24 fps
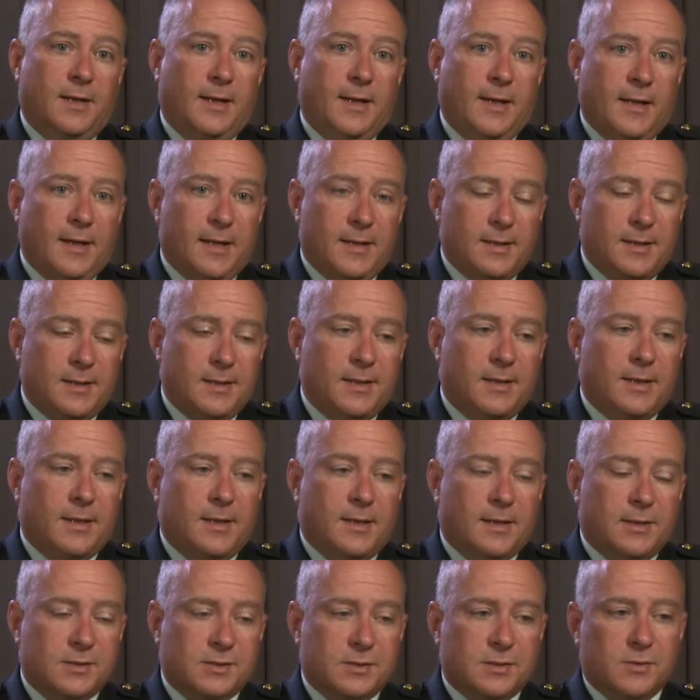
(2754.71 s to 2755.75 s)
and
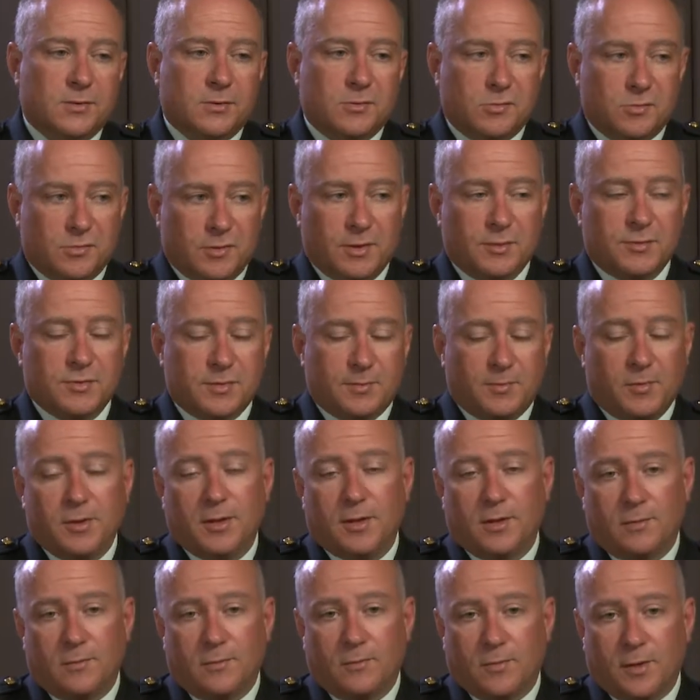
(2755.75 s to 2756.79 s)
so it was a
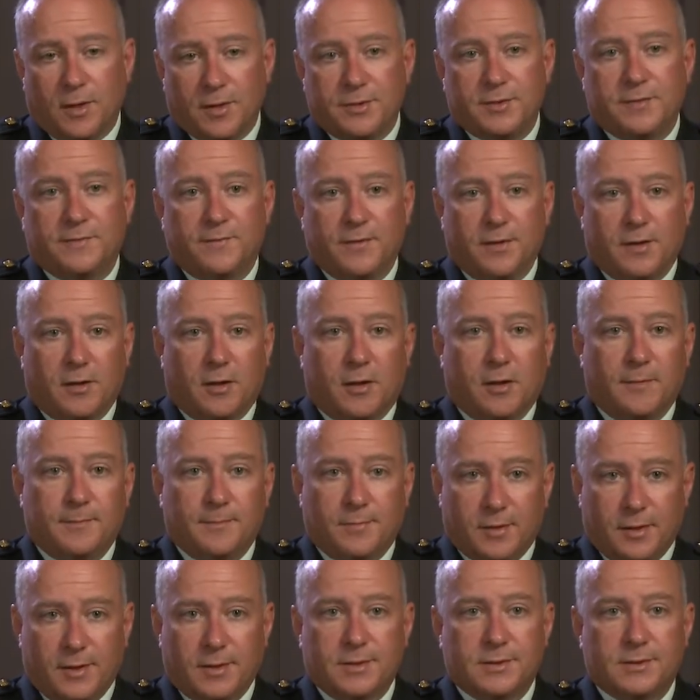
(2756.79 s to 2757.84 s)
pretty relatively calm
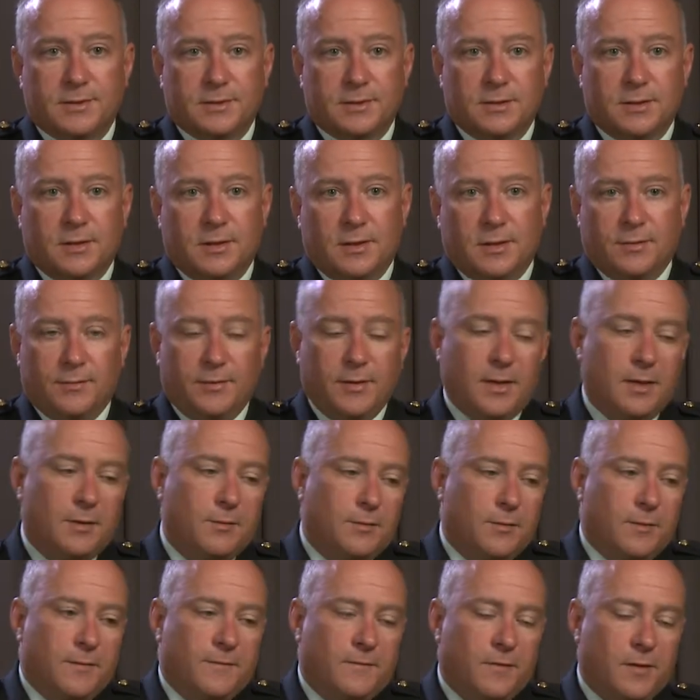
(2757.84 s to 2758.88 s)
place. We
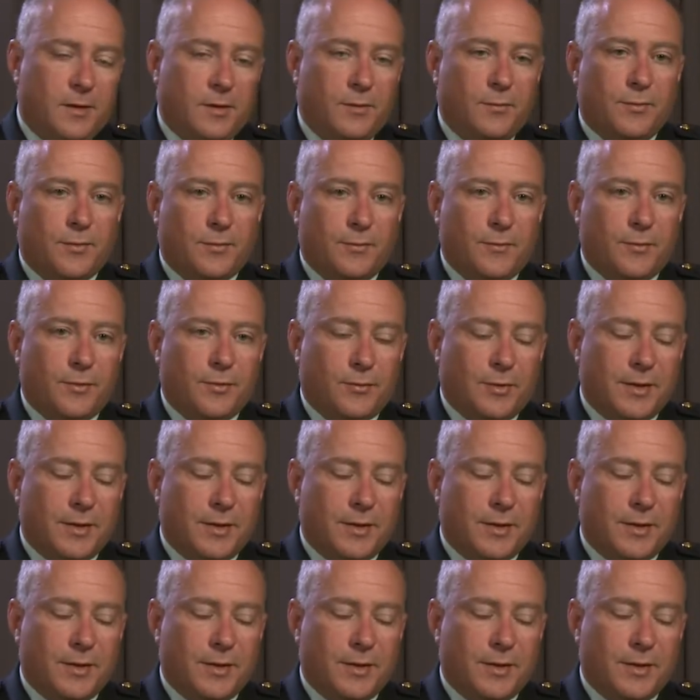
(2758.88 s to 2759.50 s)
were flooded with